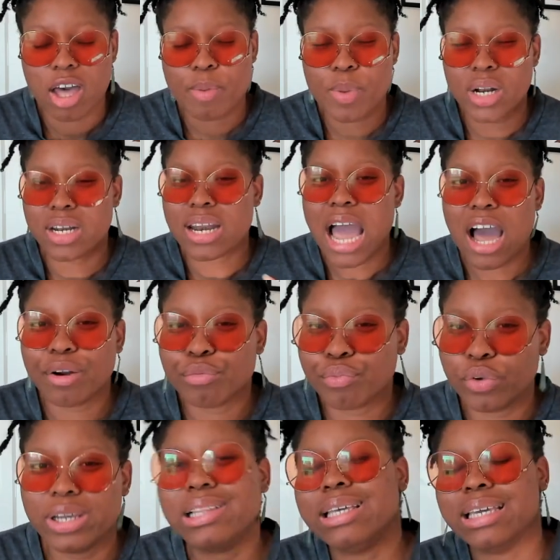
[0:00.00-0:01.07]
but not
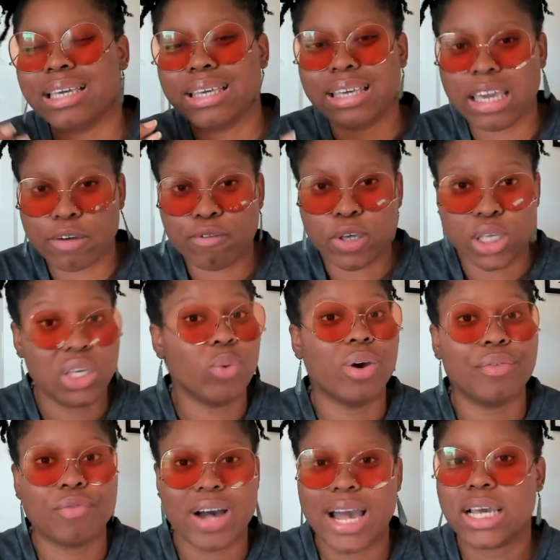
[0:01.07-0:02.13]
really giving you
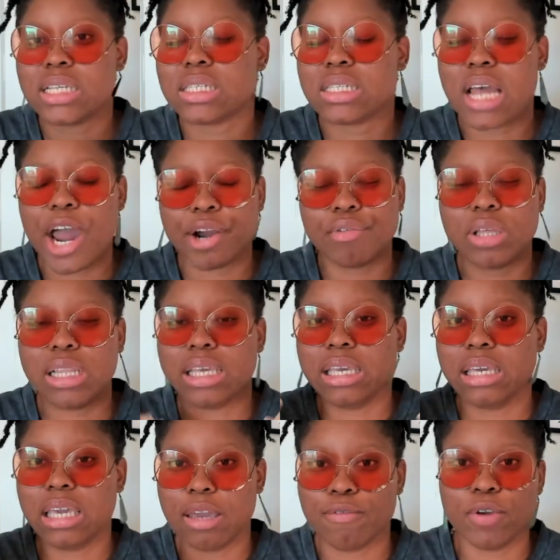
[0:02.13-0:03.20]
advice, not really
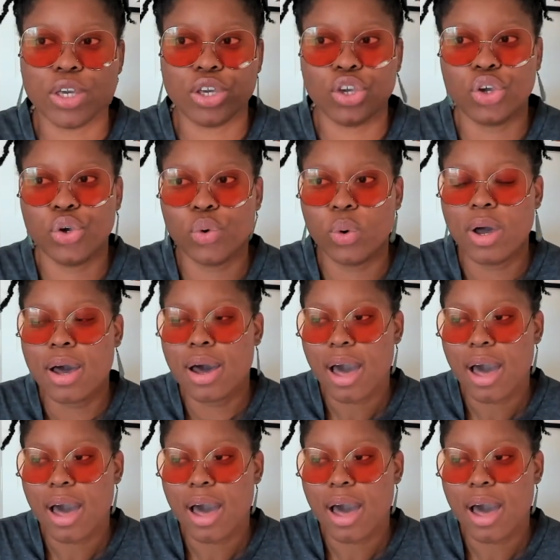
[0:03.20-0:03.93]
giving you